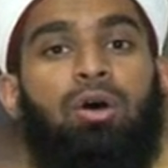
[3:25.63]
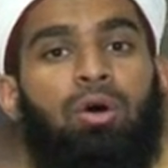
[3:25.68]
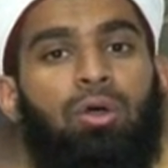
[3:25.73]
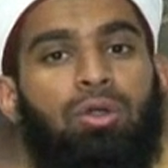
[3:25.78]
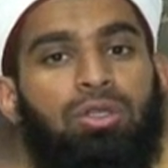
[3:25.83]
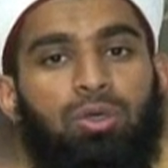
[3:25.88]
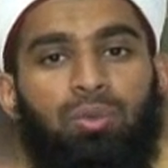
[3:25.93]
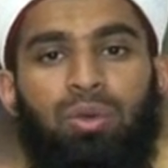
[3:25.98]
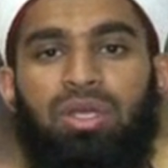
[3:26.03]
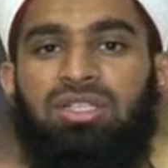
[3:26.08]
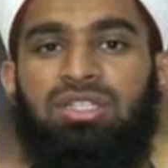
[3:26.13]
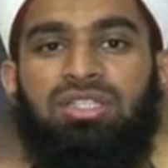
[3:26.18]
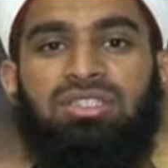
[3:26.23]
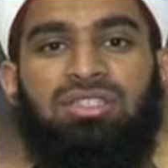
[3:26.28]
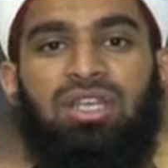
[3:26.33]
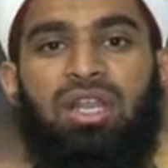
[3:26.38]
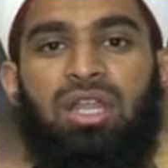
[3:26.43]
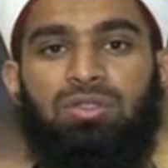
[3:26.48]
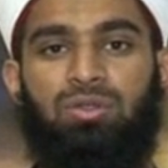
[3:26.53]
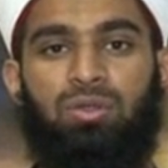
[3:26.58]
all the way till
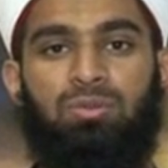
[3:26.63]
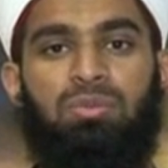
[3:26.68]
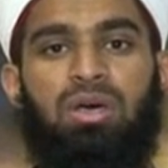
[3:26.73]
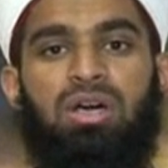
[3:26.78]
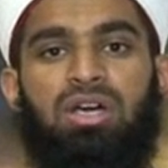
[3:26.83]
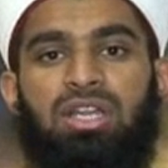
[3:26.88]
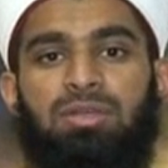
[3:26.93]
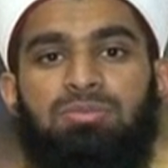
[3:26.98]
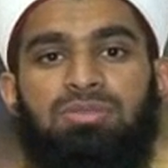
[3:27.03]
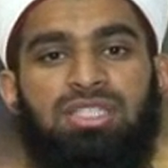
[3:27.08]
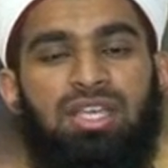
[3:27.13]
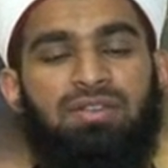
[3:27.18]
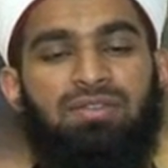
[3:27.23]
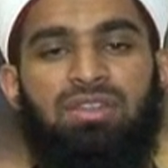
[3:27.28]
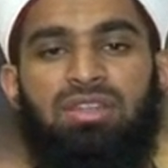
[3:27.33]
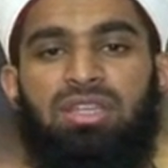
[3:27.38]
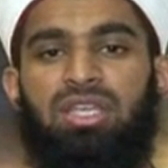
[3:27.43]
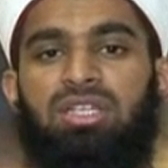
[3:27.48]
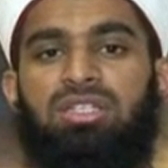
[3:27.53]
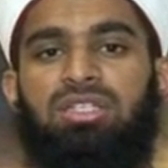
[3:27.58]
Salatul Maghrib
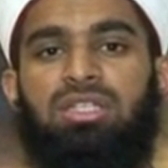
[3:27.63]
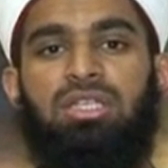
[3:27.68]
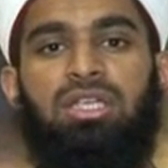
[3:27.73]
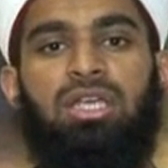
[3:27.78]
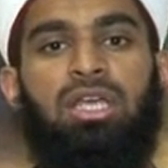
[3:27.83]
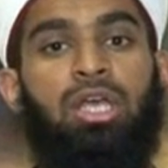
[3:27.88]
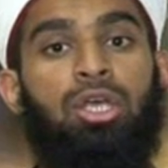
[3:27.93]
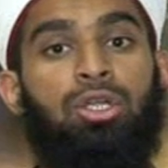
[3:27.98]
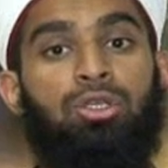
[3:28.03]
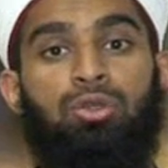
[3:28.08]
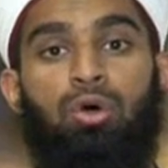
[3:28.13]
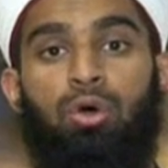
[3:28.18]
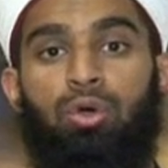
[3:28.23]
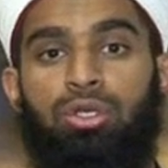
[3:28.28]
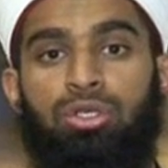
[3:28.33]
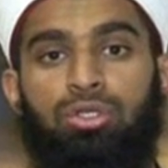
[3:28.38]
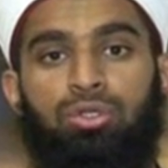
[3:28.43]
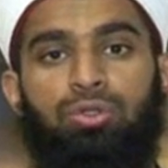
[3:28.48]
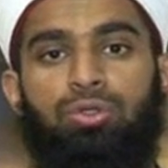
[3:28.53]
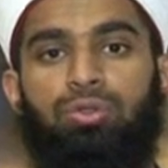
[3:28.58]
7.30
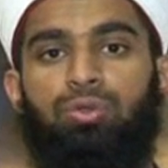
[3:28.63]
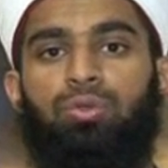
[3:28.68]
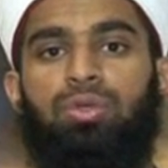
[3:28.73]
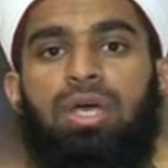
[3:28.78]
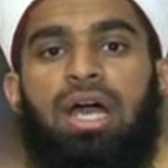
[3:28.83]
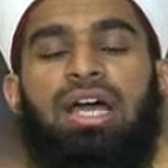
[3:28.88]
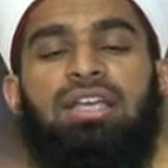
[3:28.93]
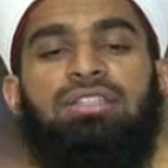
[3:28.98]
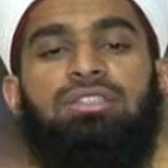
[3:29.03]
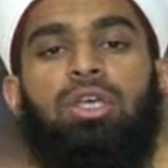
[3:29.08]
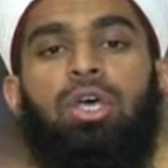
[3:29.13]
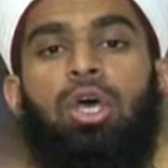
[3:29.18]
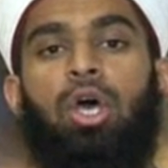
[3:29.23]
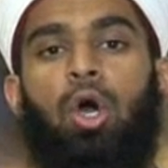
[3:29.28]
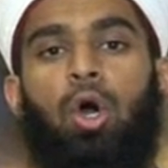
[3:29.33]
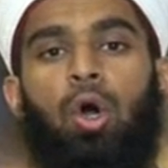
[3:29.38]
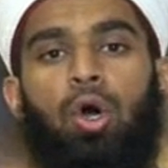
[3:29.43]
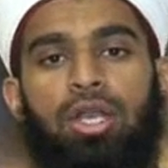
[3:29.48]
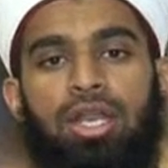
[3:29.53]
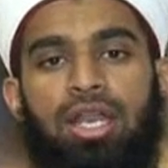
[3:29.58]
talking to you guys
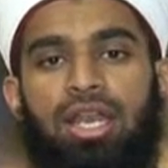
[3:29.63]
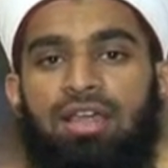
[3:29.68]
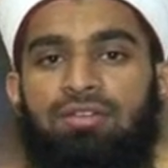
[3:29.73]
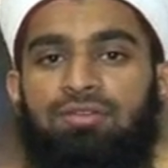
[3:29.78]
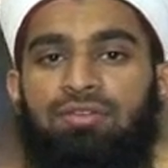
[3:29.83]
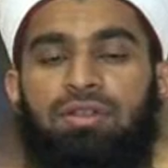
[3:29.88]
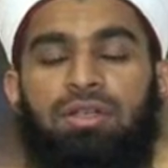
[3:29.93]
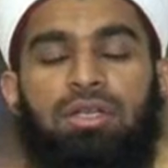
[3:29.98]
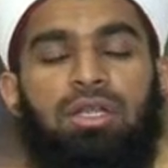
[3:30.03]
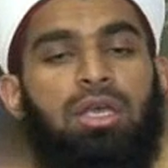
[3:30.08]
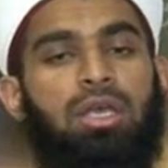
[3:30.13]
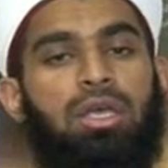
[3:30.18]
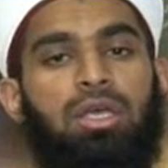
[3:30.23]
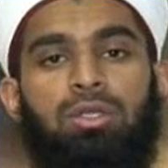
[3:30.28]
on a level.